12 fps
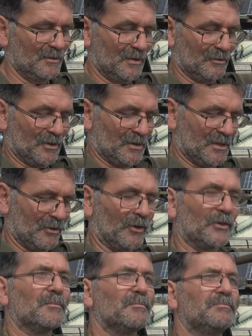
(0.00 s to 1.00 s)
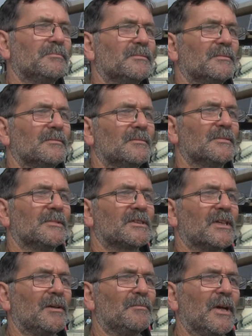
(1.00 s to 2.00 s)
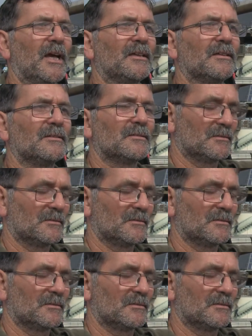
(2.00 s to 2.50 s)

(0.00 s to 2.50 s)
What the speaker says: We used to sit on the seabed.